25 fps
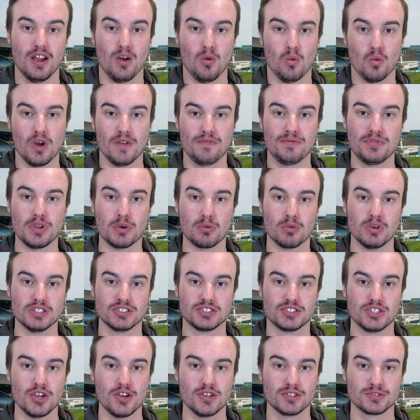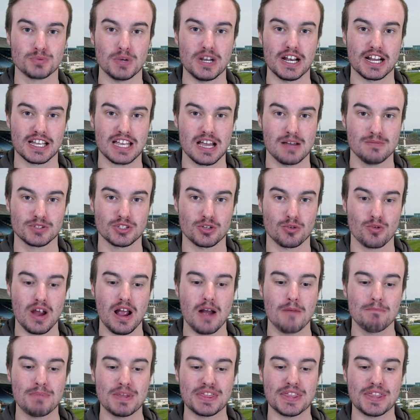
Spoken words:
with the reserves when it comes around.